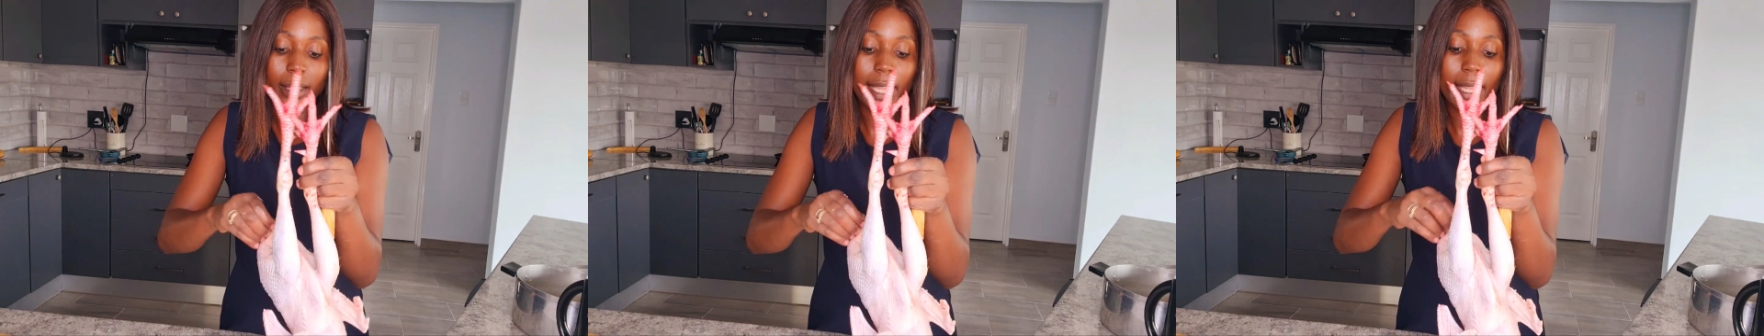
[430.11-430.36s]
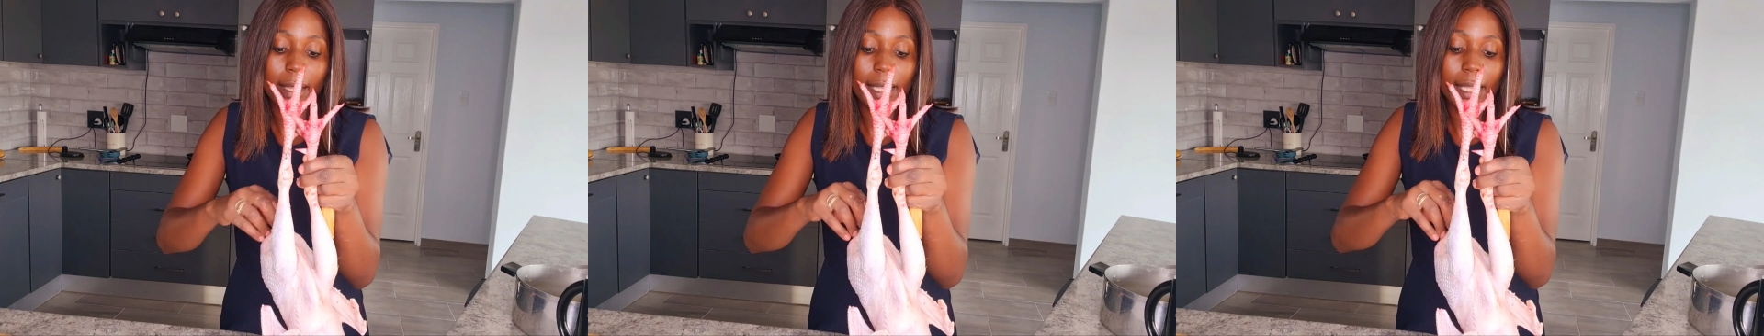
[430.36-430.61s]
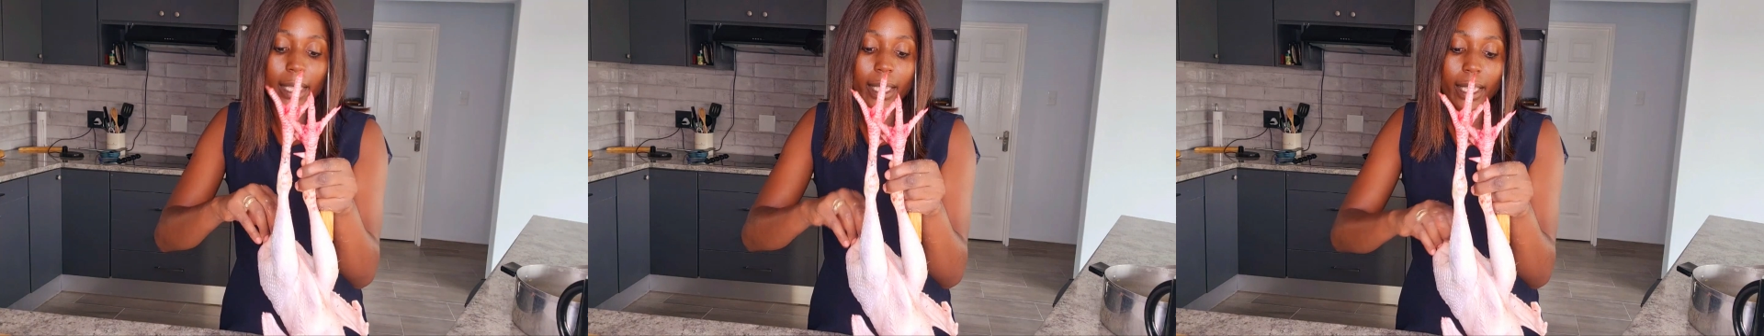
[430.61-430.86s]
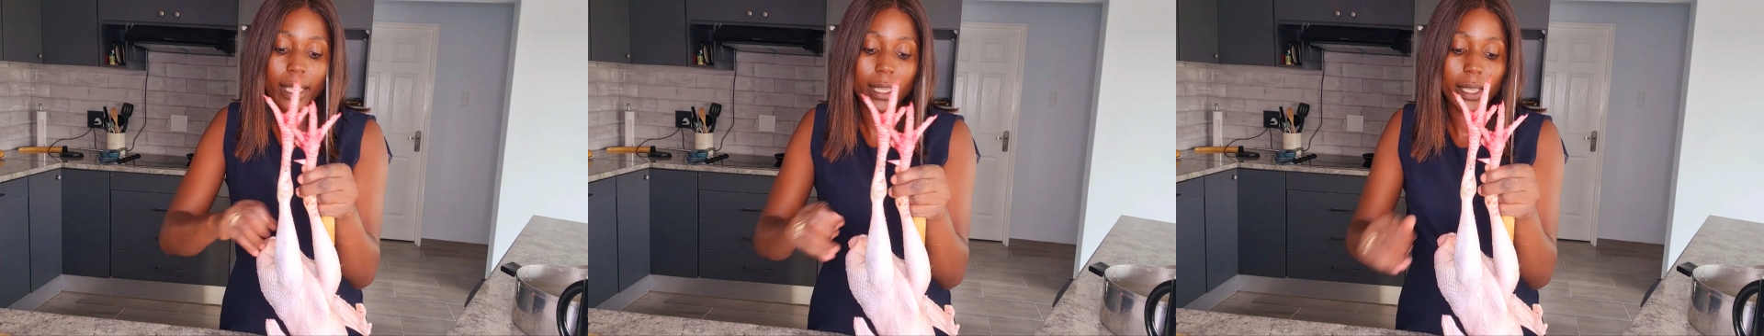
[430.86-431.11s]

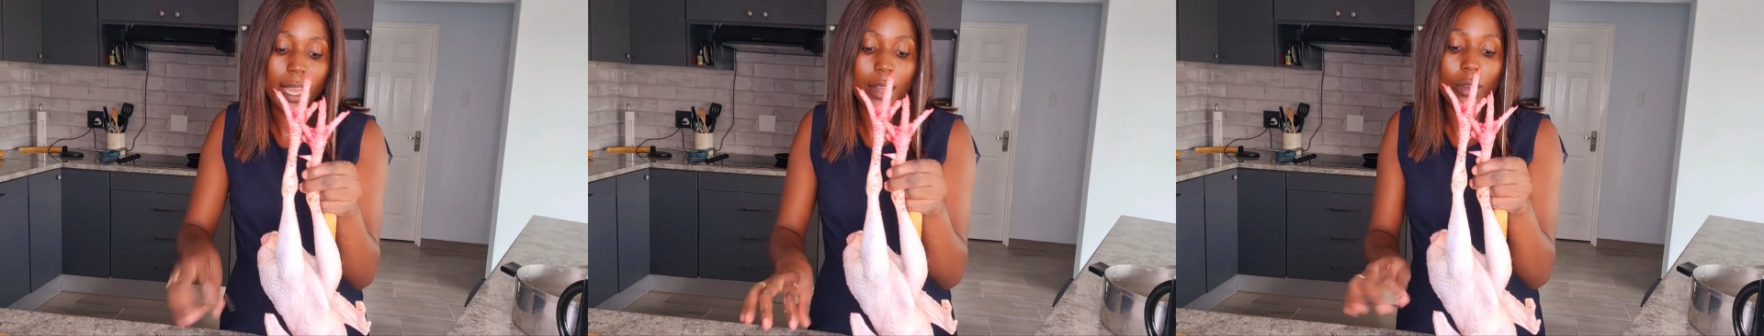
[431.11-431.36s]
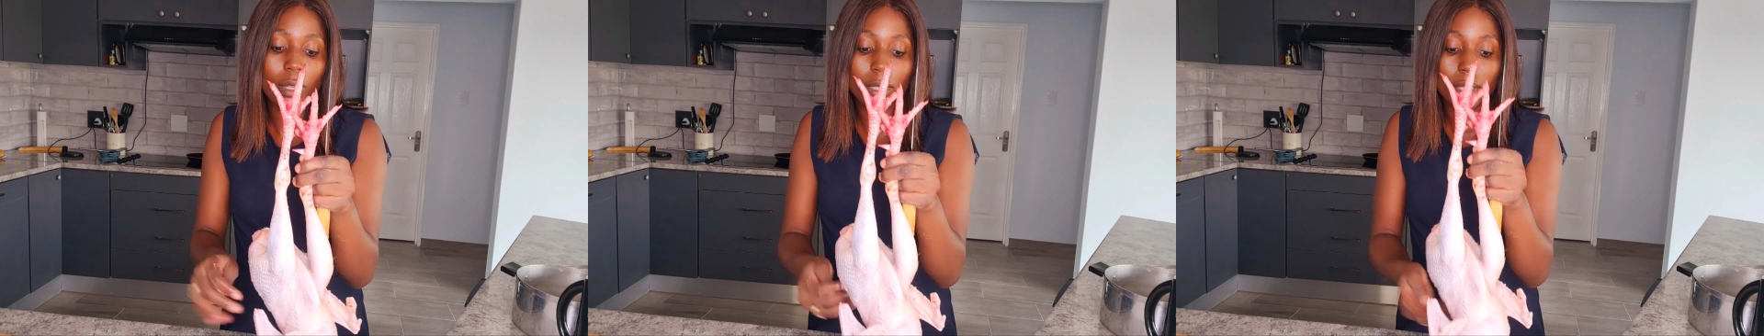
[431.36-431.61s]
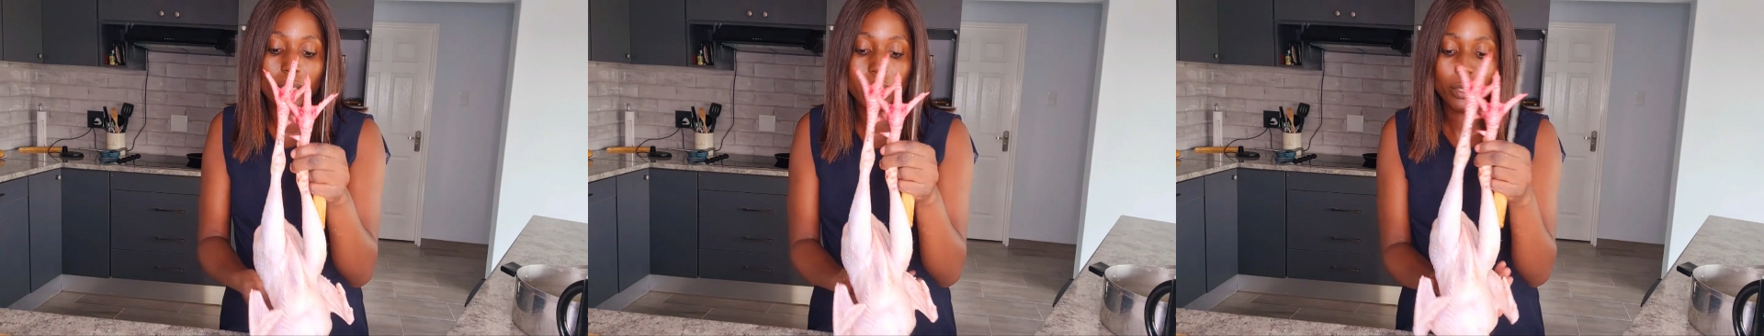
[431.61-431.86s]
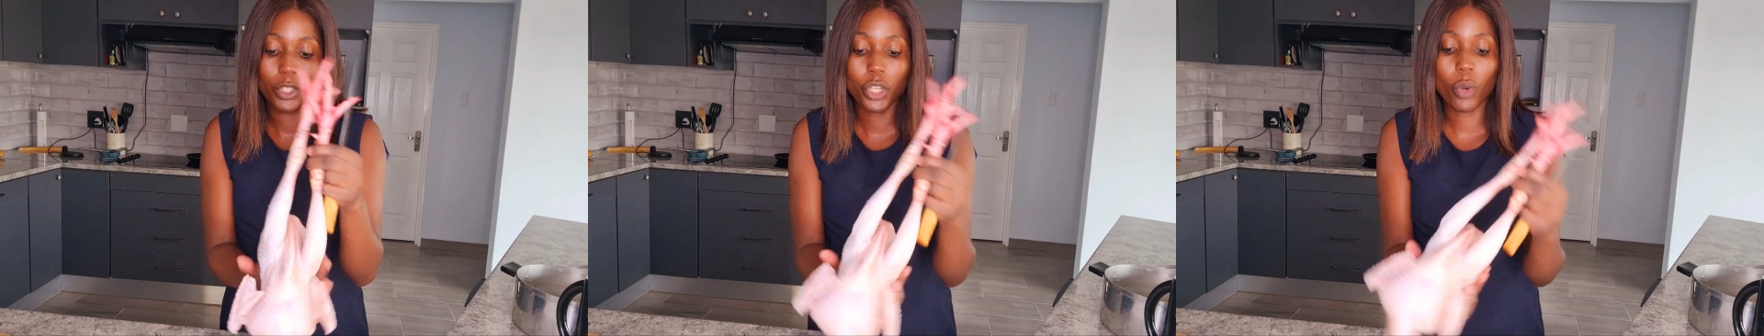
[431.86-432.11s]
telling and not
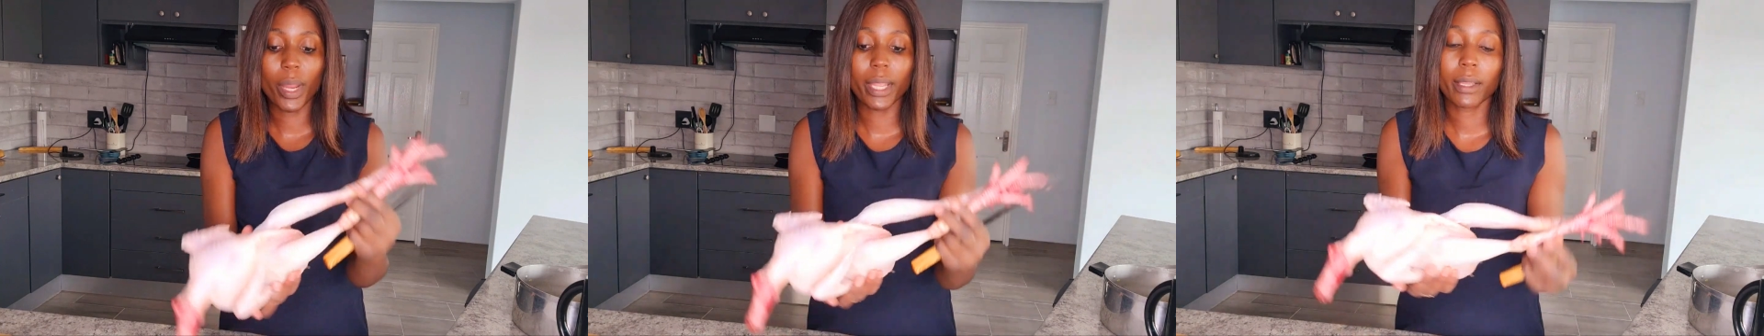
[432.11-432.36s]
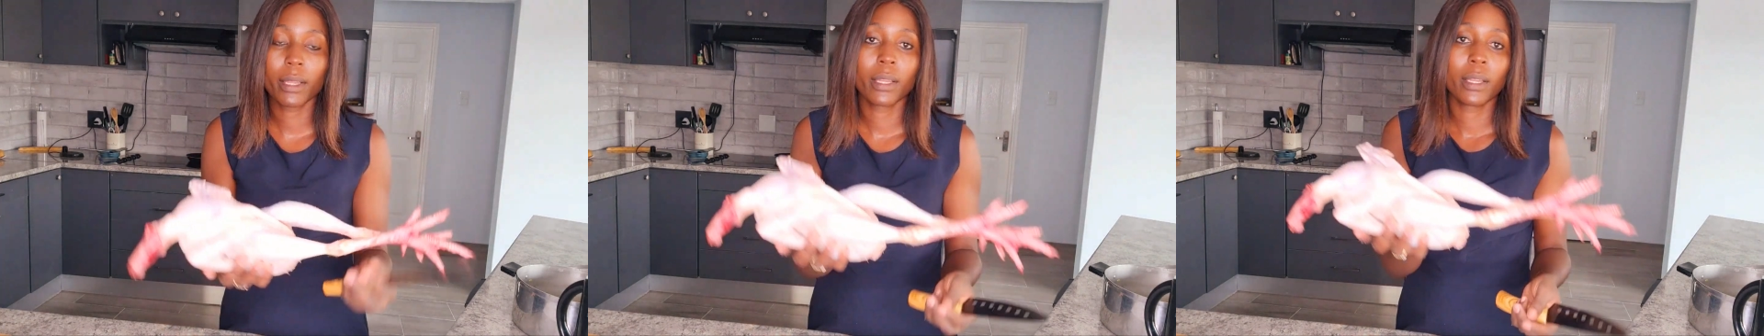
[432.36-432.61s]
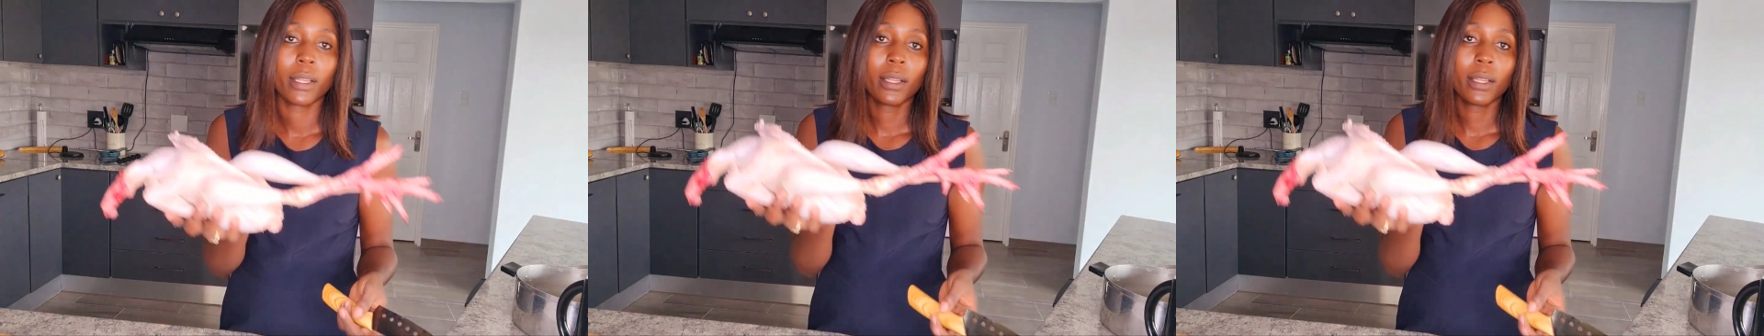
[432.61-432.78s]
showing.